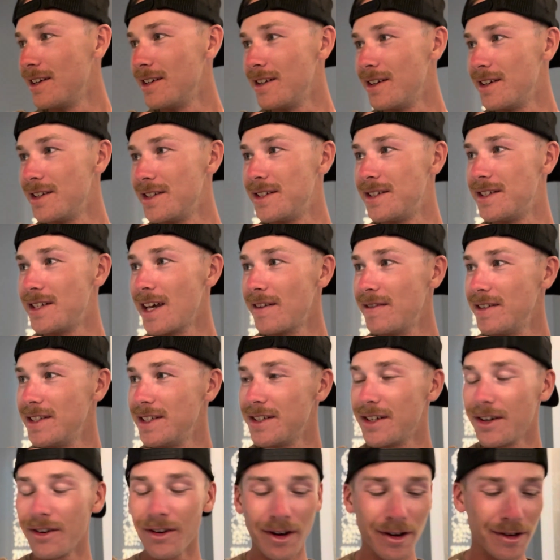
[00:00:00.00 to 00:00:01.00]

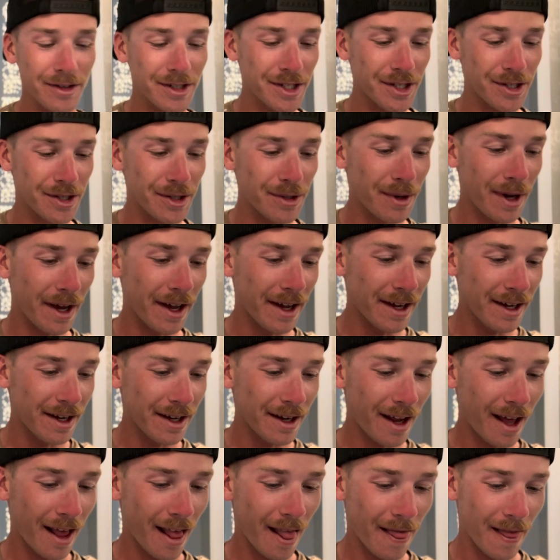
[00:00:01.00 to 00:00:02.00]

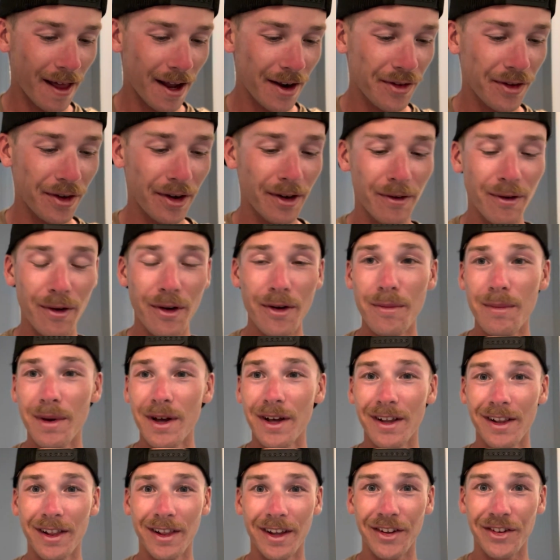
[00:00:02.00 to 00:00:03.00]
7028, that's our room.
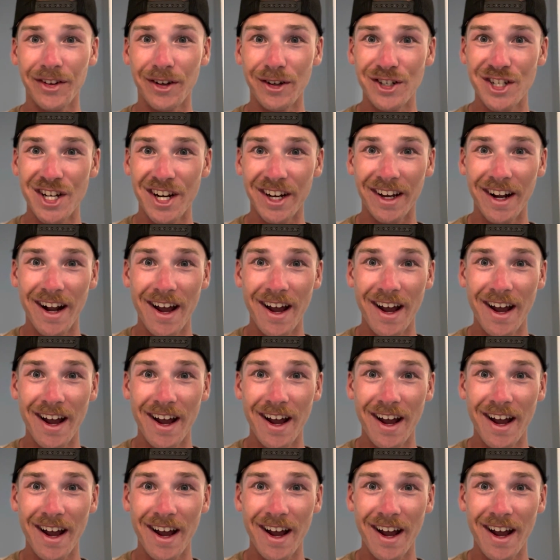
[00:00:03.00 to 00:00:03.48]
Let's go check it